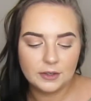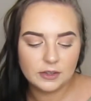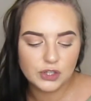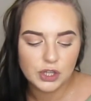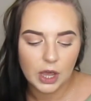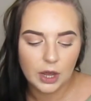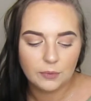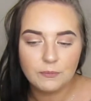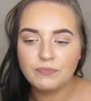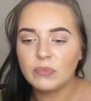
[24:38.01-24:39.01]

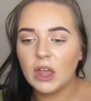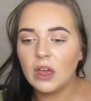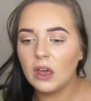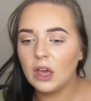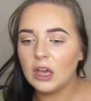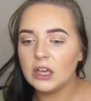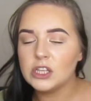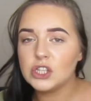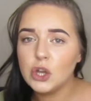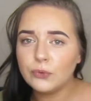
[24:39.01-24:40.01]
So
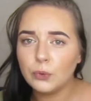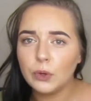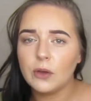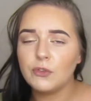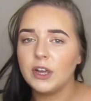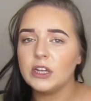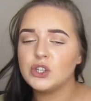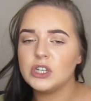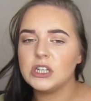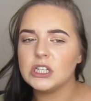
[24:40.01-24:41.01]
it's not full
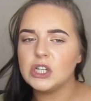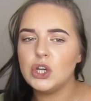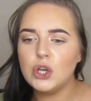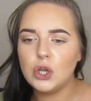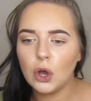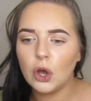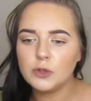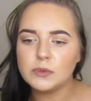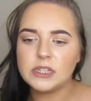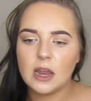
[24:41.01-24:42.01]
coverage. It's not
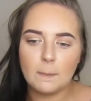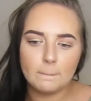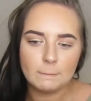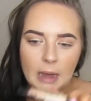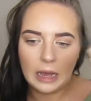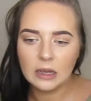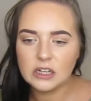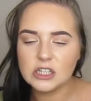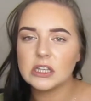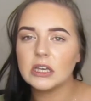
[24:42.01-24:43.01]
100% matte.
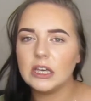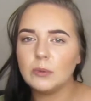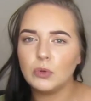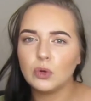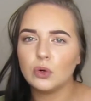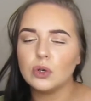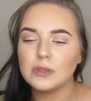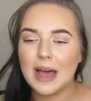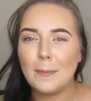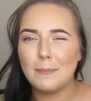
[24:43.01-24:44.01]
It doesn't keep your
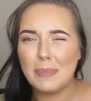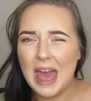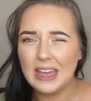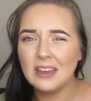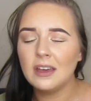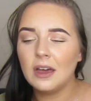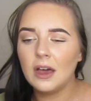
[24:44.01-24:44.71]
oils at bay.